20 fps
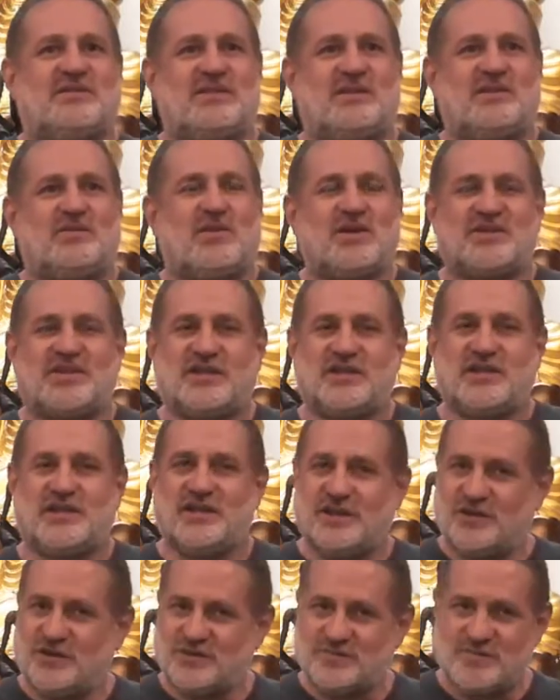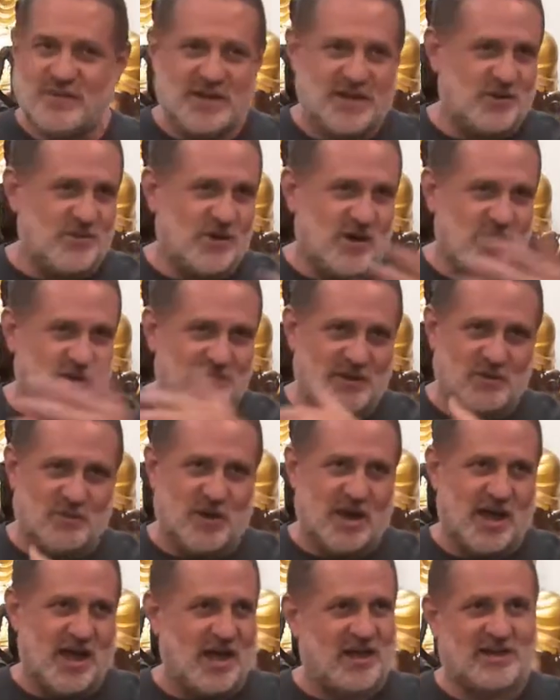Watching the news, may you all be
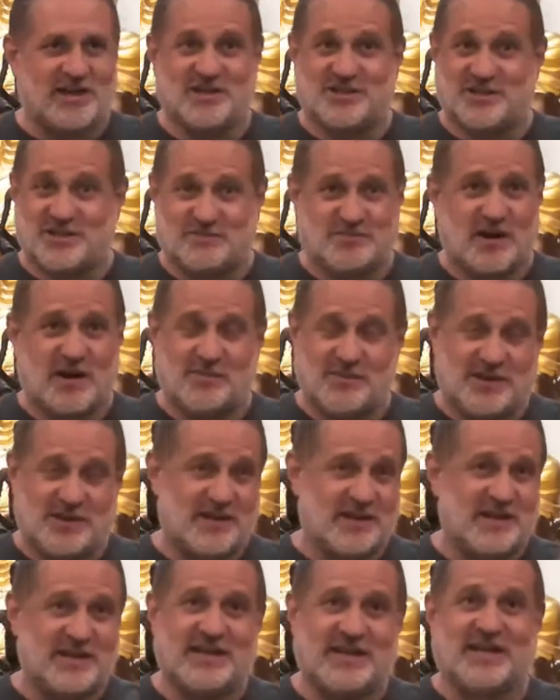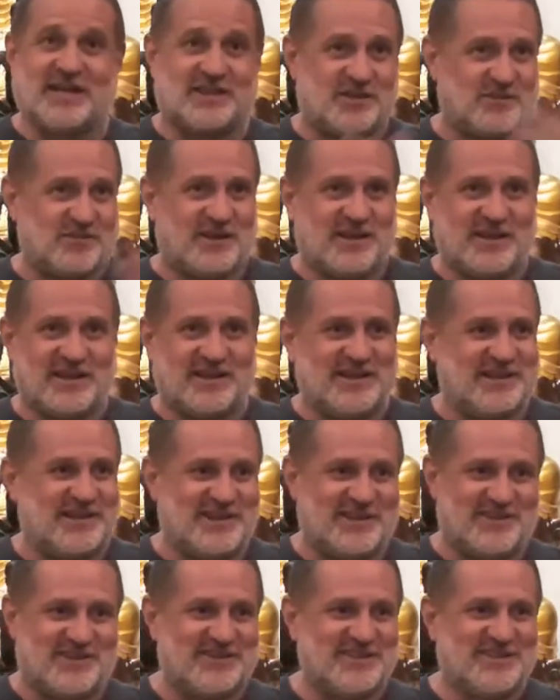well, because you're probably going to need it the way,
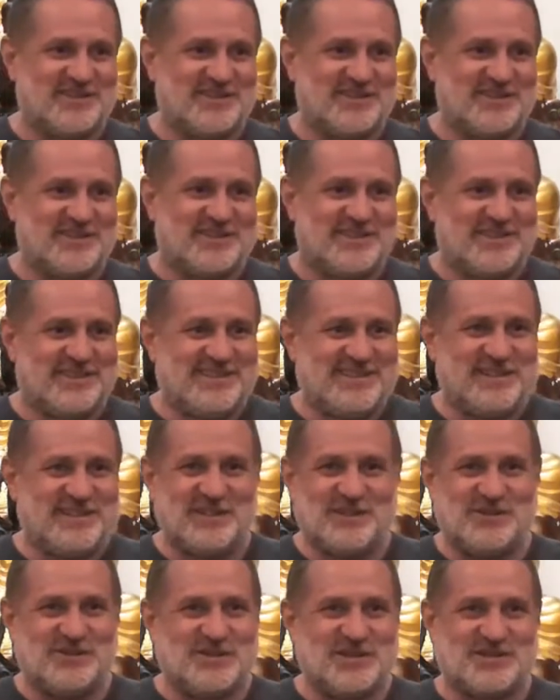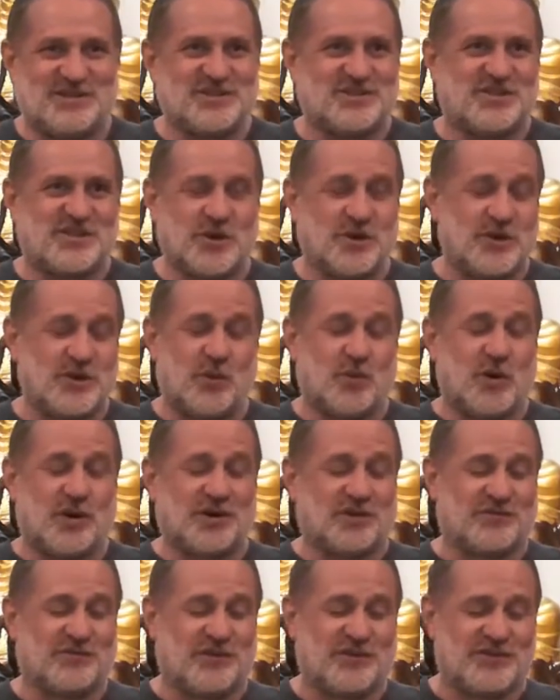the news doesn't show you
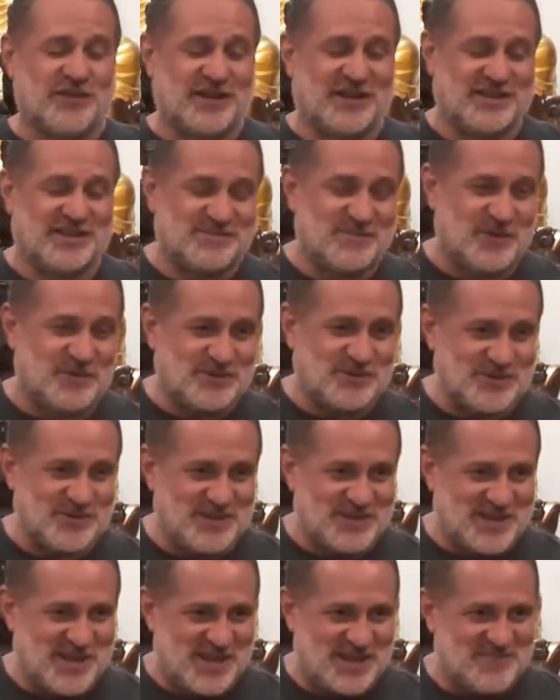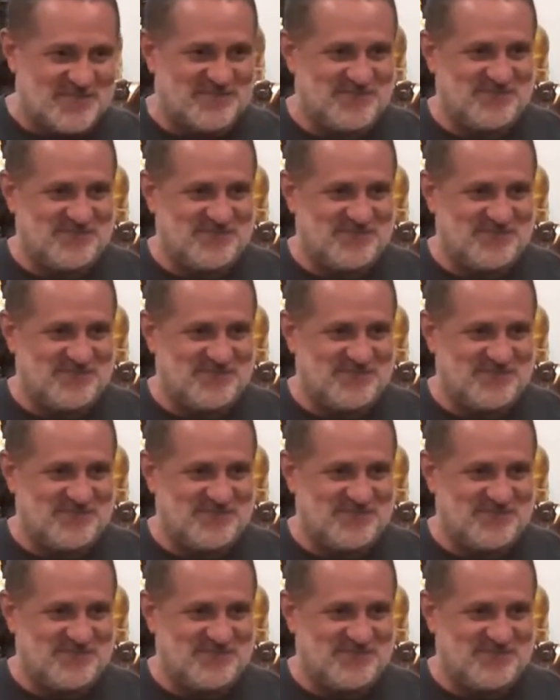wonderful things most of the time.